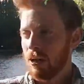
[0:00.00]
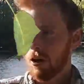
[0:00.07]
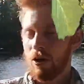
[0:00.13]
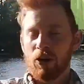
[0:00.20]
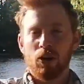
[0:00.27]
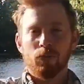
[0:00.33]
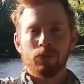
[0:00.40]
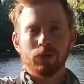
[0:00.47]

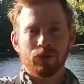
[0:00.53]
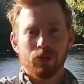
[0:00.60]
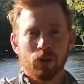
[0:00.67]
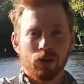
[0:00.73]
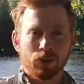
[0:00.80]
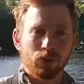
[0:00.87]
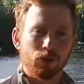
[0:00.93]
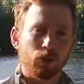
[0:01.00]
going up as
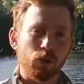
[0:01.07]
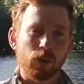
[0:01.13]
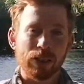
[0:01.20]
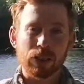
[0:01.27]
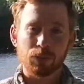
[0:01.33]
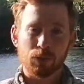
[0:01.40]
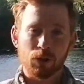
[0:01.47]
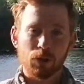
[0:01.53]
far as sort of
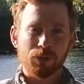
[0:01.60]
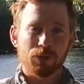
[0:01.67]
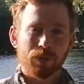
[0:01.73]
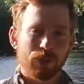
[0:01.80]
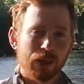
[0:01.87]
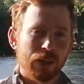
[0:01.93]
Queen's Prom.